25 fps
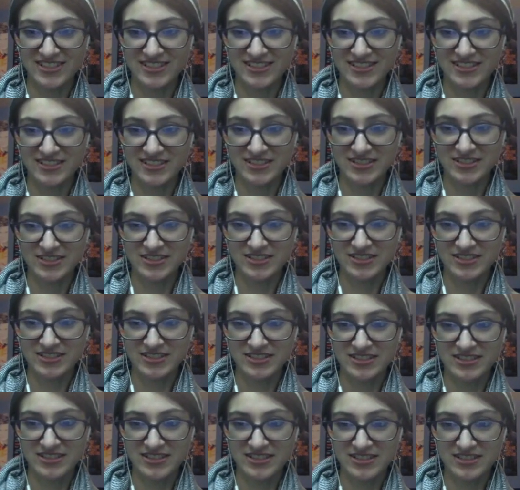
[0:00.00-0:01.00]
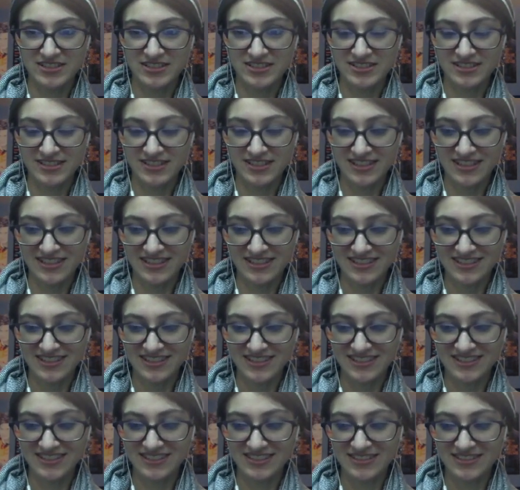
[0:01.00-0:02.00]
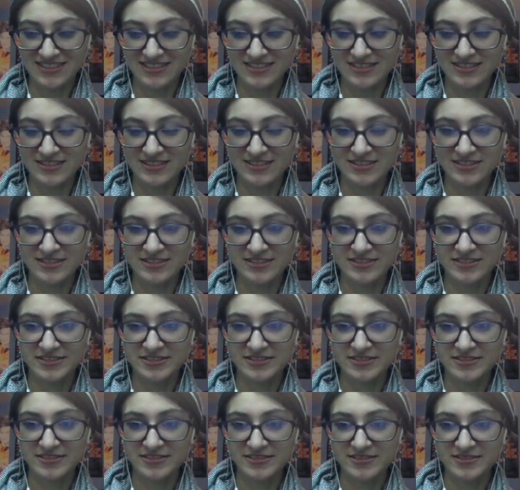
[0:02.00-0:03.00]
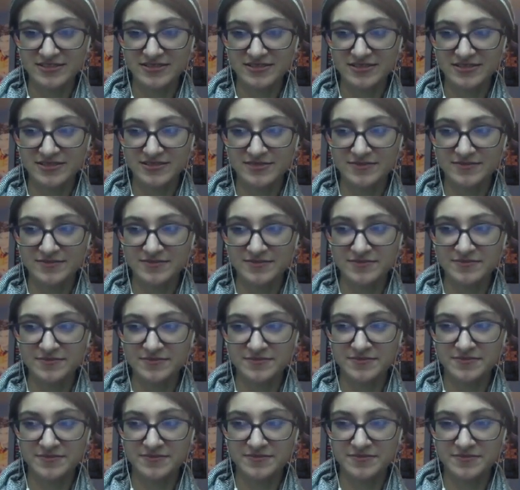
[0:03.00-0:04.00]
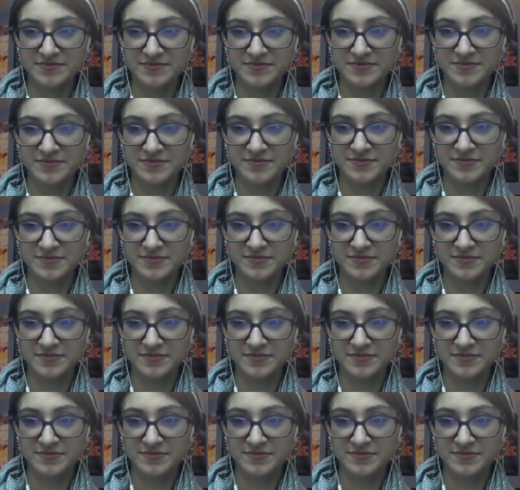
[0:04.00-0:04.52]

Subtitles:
(not speaking)